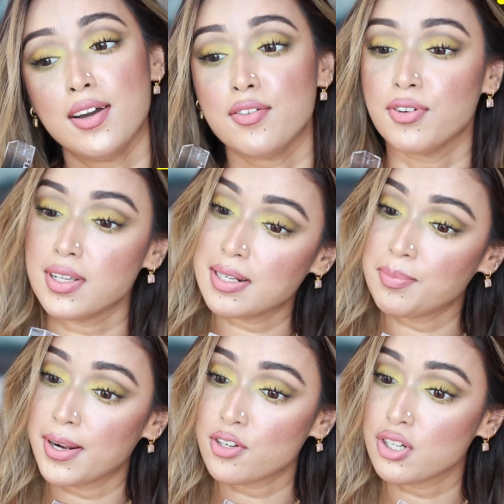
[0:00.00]
First
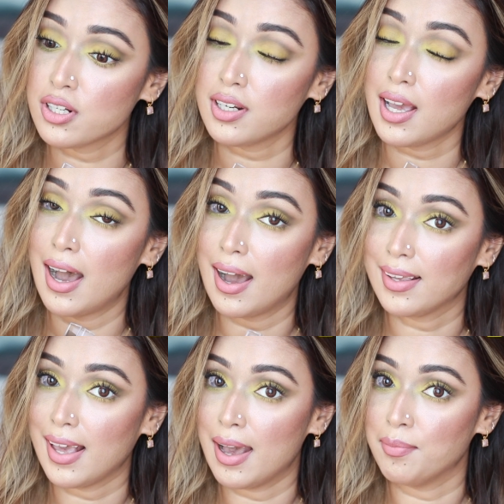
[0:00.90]
impression,
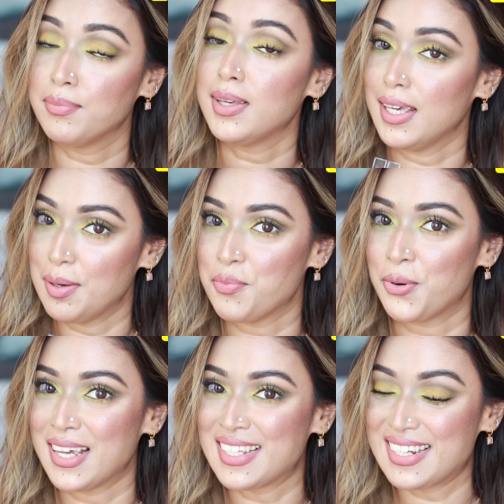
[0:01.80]
I am
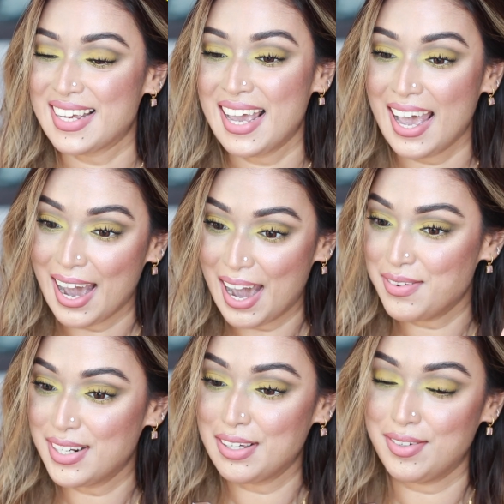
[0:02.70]
impressed. I
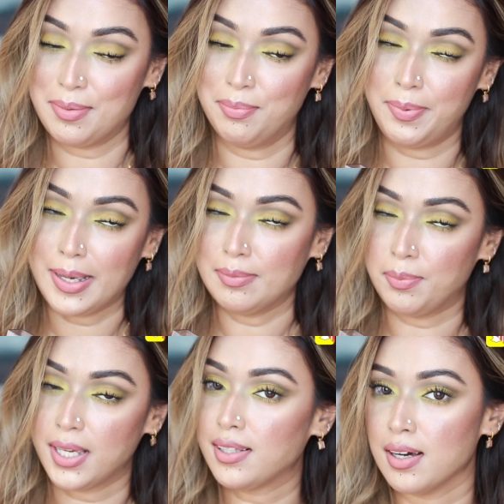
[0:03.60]
will give it a
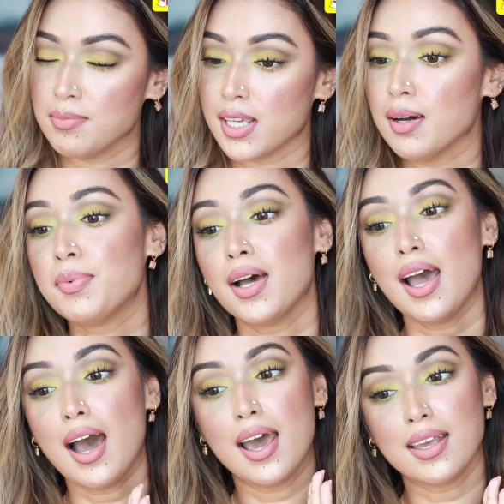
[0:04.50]
big thumbs up.
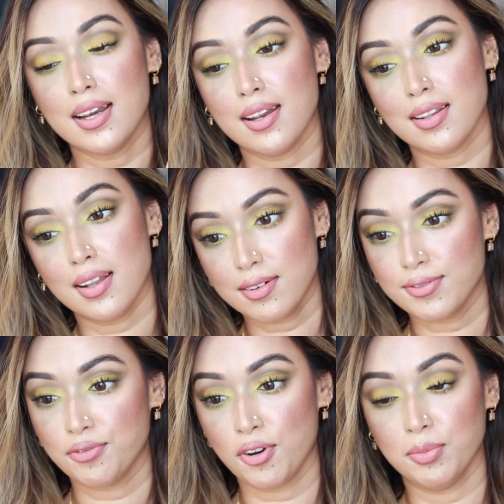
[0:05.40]
I love
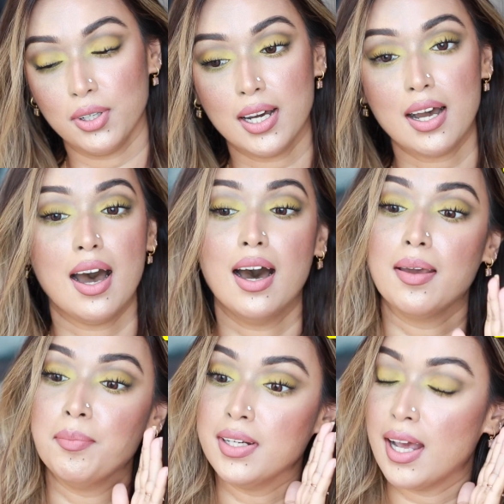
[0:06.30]
the formula.
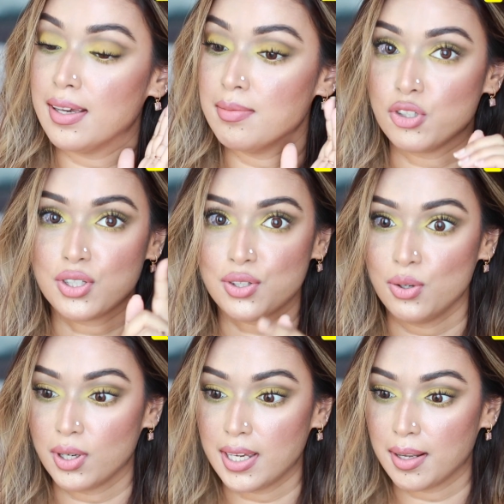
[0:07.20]
I mean, I am just
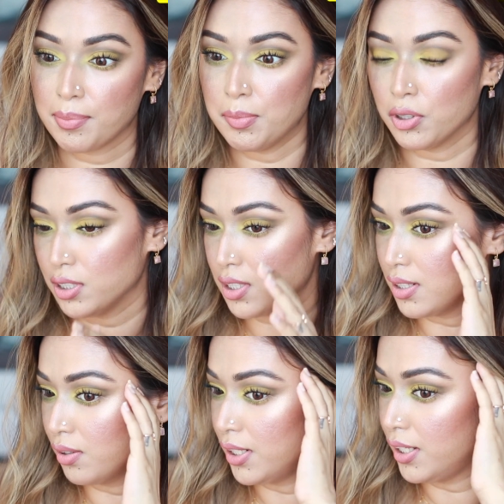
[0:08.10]
looking at my monitor
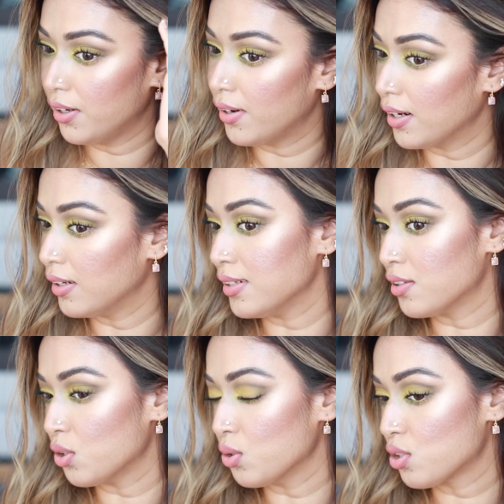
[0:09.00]
down here and
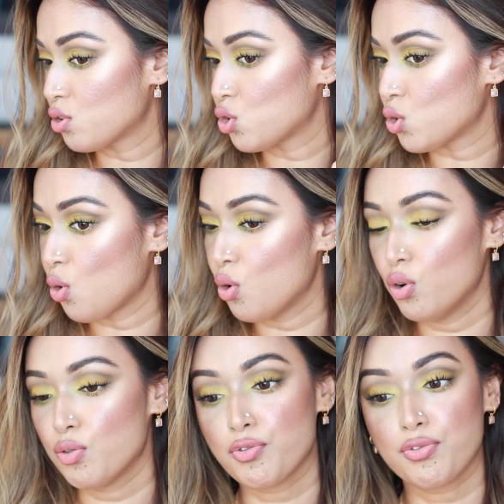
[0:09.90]
it looks
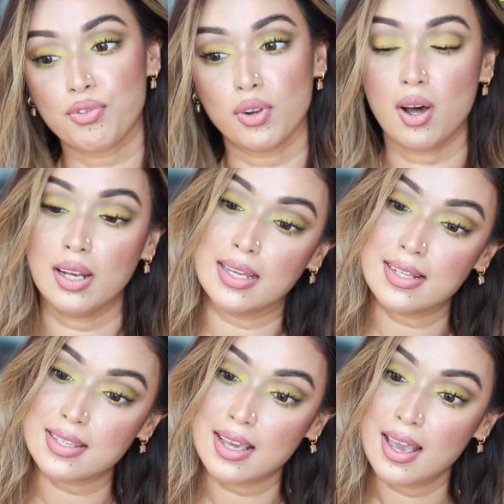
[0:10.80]
so flawless.